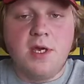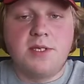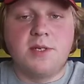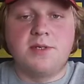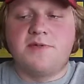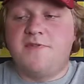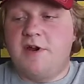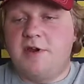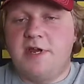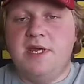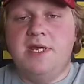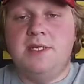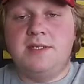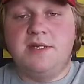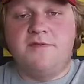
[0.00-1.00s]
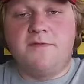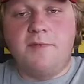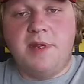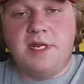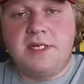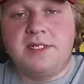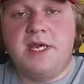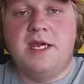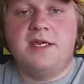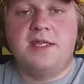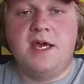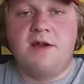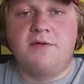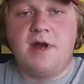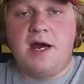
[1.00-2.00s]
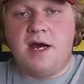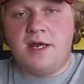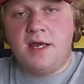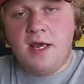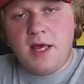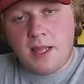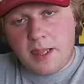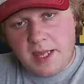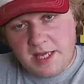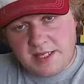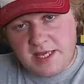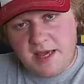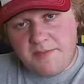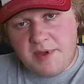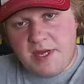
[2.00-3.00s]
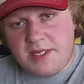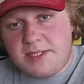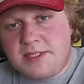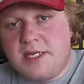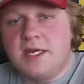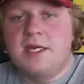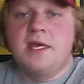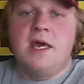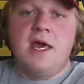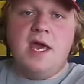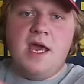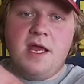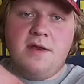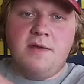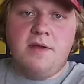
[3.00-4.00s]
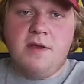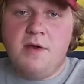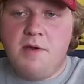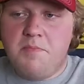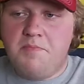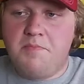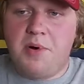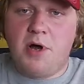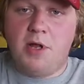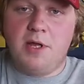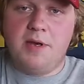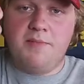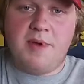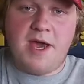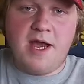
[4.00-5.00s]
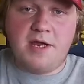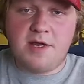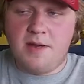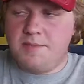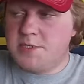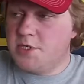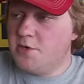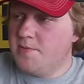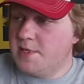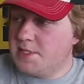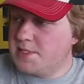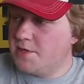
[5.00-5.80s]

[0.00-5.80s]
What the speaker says: So it's very easy for me to take that rod, let that bait sink, and pull it back up to me.